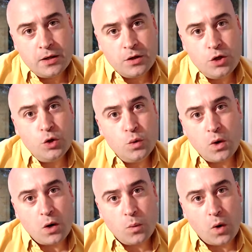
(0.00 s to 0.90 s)
You
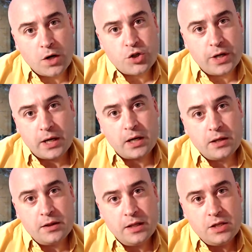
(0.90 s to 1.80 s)
are watching
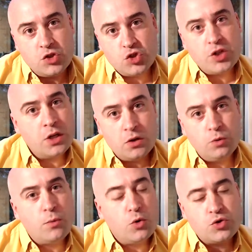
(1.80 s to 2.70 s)
the single
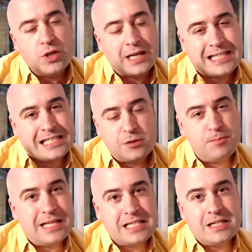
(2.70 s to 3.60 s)
most
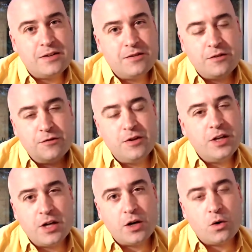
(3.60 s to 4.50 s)
expensive
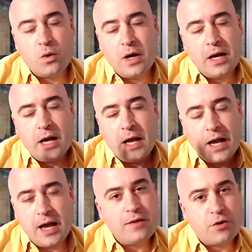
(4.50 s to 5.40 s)
video
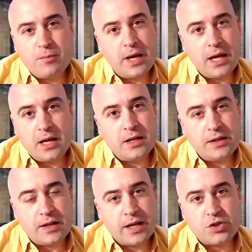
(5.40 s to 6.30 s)
ever made
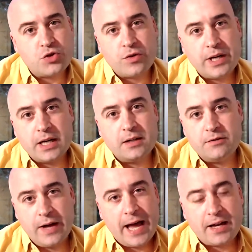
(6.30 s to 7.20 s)
in the history
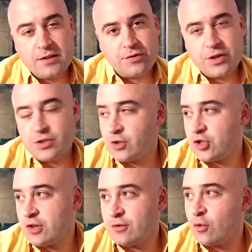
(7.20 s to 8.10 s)
of active research
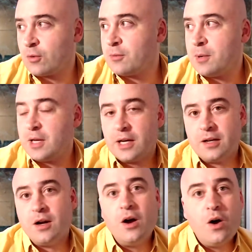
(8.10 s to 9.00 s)
and informed
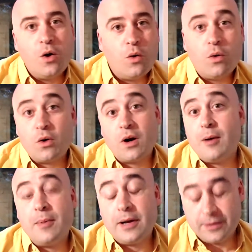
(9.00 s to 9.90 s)
opinion, or
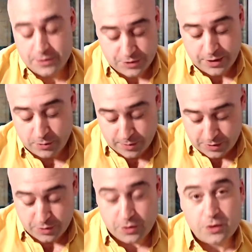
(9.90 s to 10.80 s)
à-bas-le-ciel, my
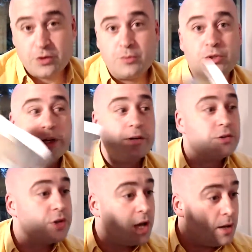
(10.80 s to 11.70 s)
two YouTube
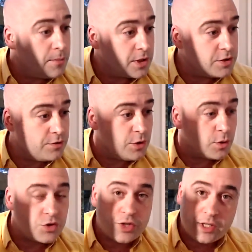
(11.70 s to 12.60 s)
channels, because a
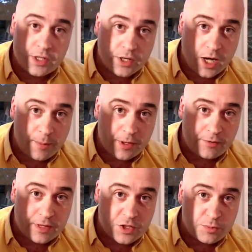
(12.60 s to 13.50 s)
viewer sent in a copy
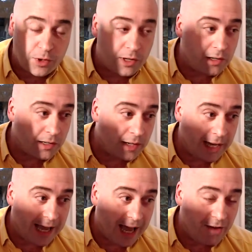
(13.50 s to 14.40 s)
of this book,
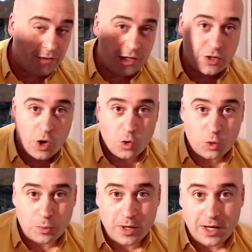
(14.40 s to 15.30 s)
a heavy
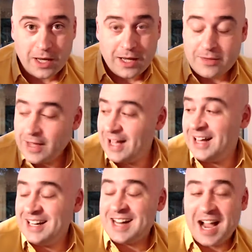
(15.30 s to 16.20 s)
tome that
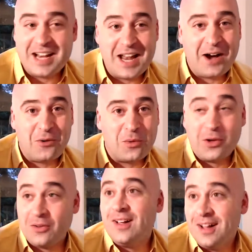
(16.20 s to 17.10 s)
I now
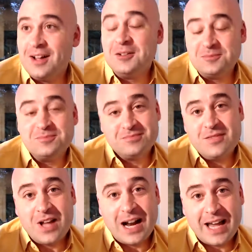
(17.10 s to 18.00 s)
will
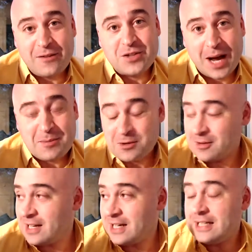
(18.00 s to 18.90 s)
not have time to
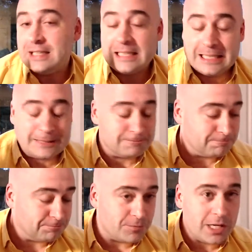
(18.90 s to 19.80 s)
read,
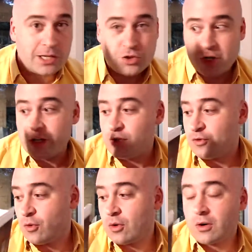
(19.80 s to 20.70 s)
in exchange
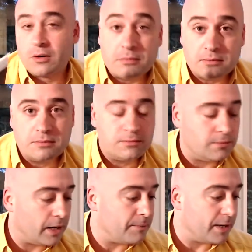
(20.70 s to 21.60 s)
for
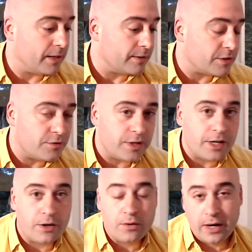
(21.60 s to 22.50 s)
my making this
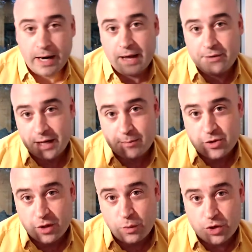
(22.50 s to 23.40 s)
video. I have an
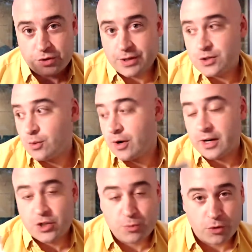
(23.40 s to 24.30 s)
Amazon wish list where
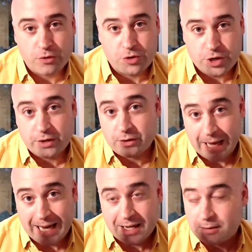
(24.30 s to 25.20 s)
any supporter of the channel
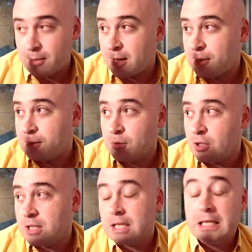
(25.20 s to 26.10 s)
can buy me a
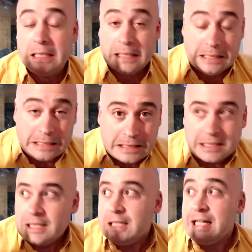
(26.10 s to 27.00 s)
book.
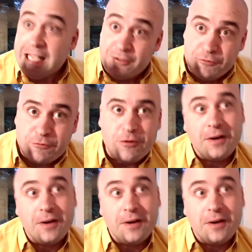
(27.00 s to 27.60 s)
If